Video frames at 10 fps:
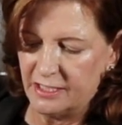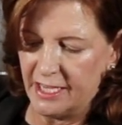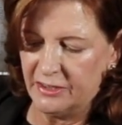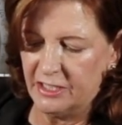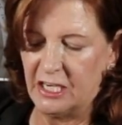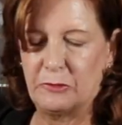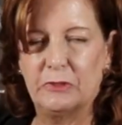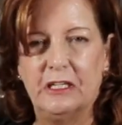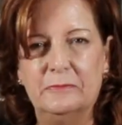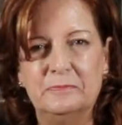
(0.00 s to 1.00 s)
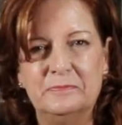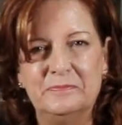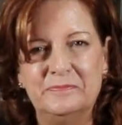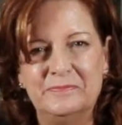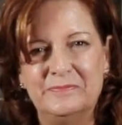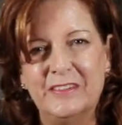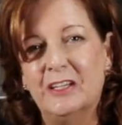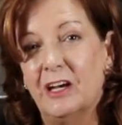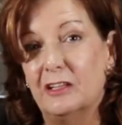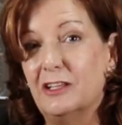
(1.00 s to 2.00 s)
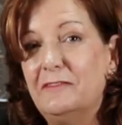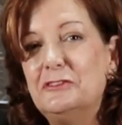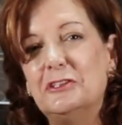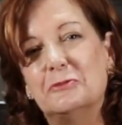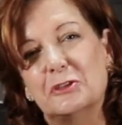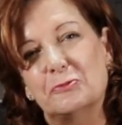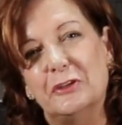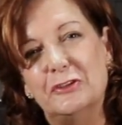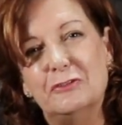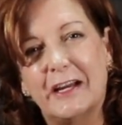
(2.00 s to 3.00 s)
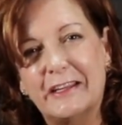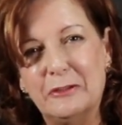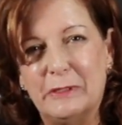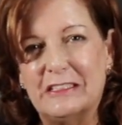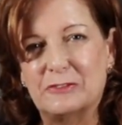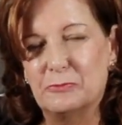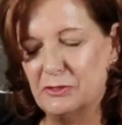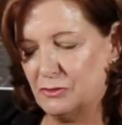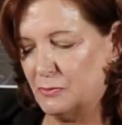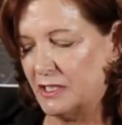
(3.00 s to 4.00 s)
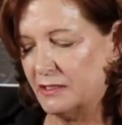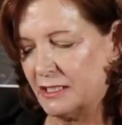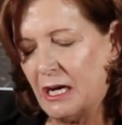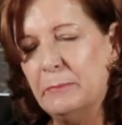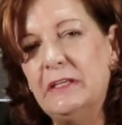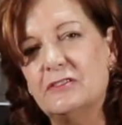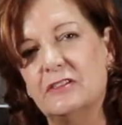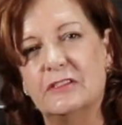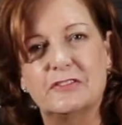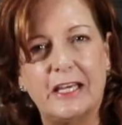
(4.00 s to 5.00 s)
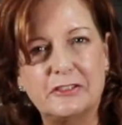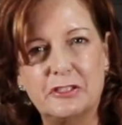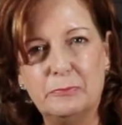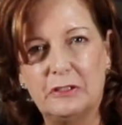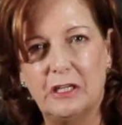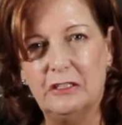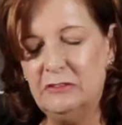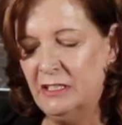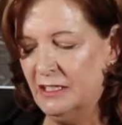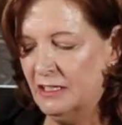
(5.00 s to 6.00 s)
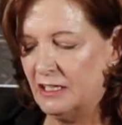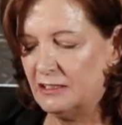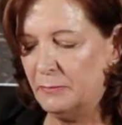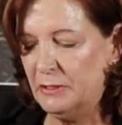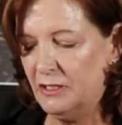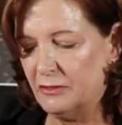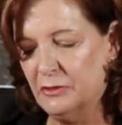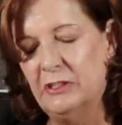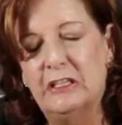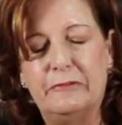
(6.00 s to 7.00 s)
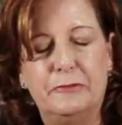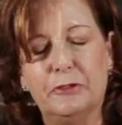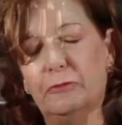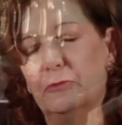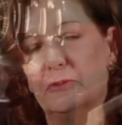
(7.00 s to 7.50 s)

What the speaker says: and the Aquanaut. I'd love to know which one you like the best. Which one? Comments in the section below. Let me know. If you